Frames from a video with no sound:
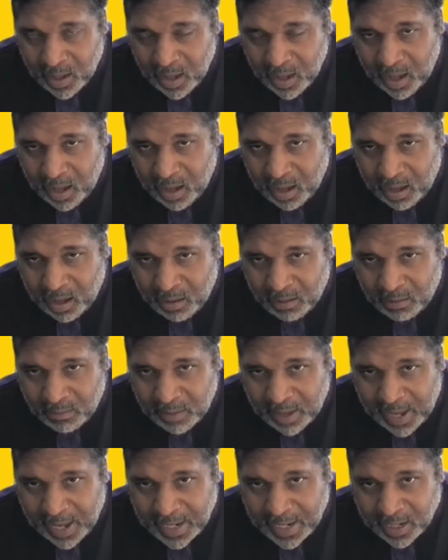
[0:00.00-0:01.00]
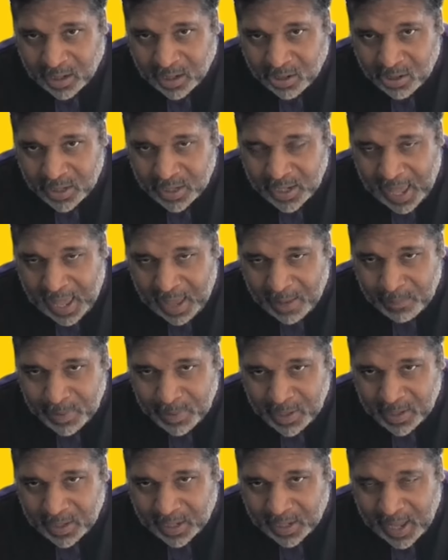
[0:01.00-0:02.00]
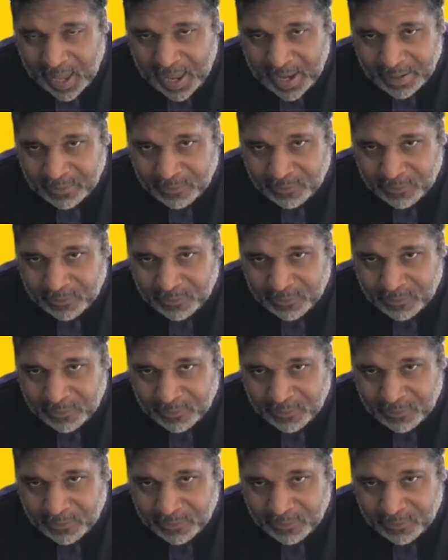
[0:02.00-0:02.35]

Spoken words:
And it could not be the kind